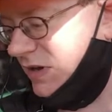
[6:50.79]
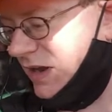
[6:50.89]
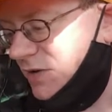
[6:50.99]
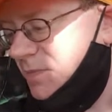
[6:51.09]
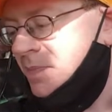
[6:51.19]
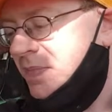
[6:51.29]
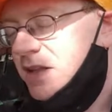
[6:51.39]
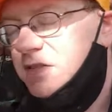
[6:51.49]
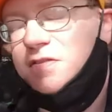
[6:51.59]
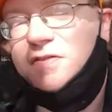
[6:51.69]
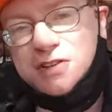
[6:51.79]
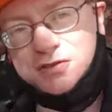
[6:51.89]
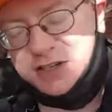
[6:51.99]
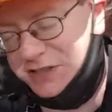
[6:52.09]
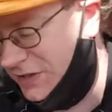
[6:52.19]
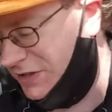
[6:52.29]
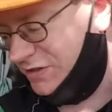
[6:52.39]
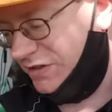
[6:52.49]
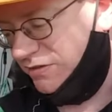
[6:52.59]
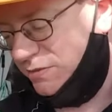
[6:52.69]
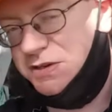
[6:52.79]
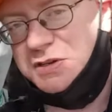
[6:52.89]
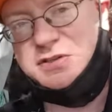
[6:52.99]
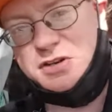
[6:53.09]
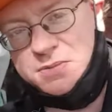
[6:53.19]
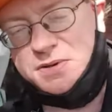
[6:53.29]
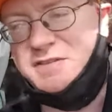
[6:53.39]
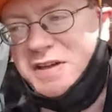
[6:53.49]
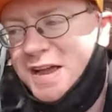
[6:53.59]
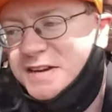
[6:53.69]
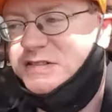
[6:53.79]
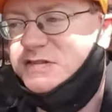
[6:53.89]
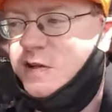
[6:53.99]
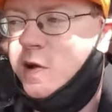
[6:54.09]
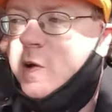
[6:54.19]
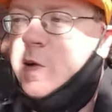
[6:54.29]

Now, the field research from the two stops I have active